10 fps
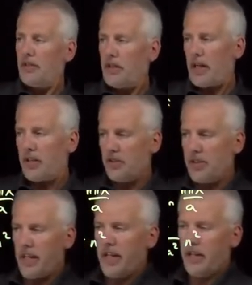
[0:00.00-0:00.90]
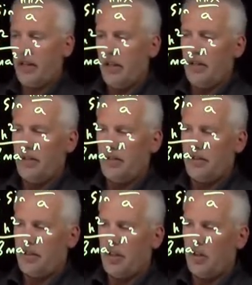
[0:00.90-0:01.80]
I could say
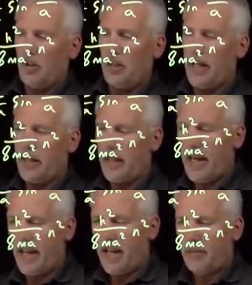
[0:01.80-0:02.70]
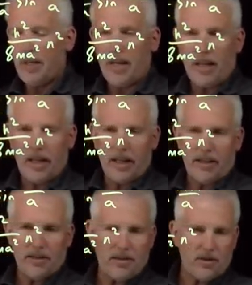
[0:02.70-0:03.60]
still length A, but now that length
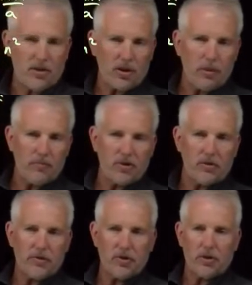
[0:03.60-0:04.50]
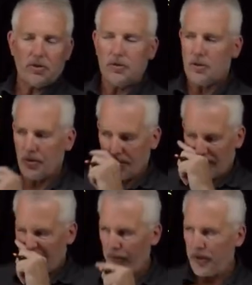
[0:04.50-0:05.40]
is the circumference of a circle. So
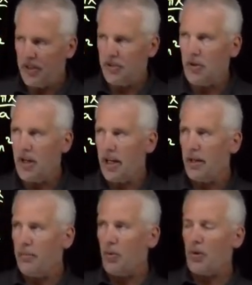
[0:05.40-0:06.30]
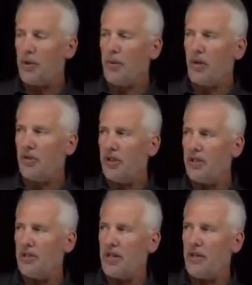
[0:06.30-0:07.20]
if I want to describe where the particle
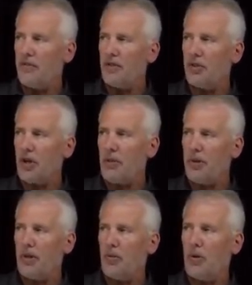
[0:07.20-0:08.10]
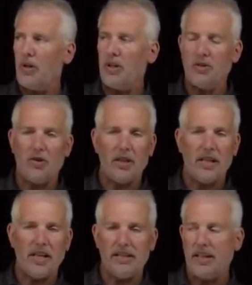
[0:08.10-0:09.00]
is, instead of describing where it is along the
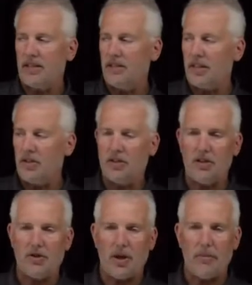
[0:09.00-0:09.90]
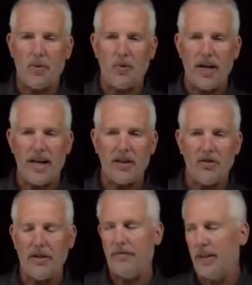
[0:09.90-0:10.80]
x-axis, I'll just describe at what
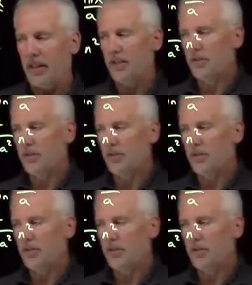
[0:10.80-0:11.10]
angle I find it. So